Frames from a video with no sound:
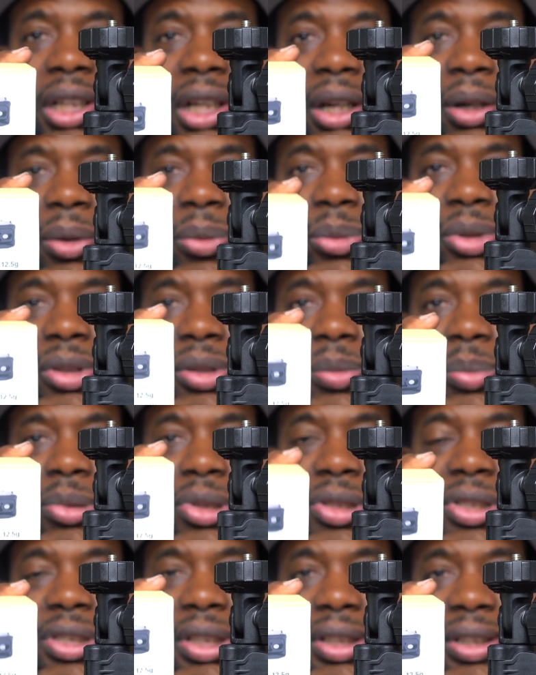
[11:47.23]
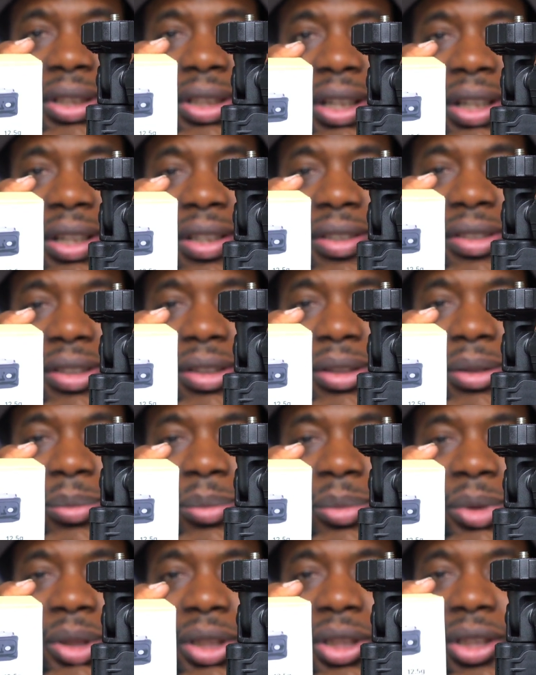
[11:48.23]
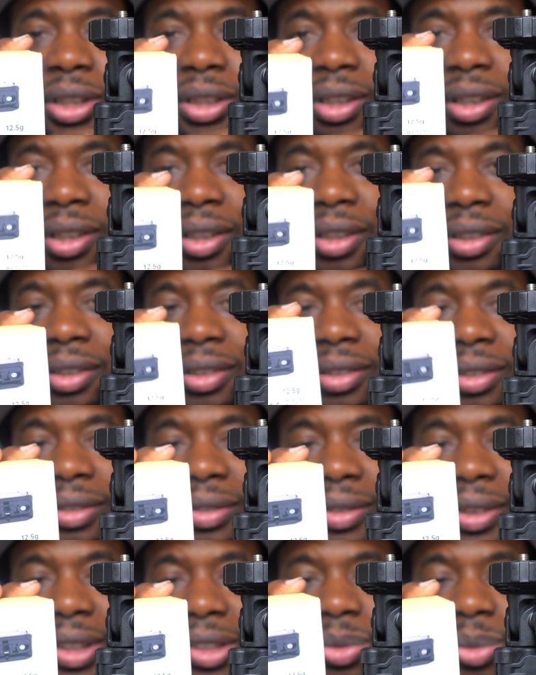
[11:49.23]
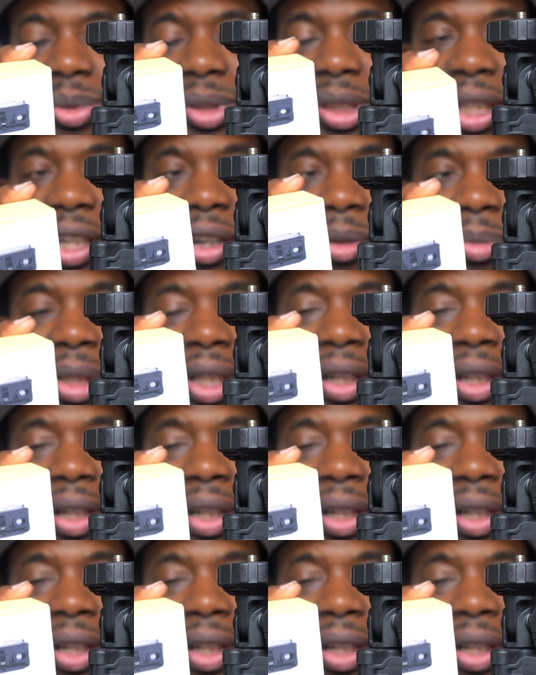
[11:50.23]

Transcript: I really appreciate it, guys. This really helped me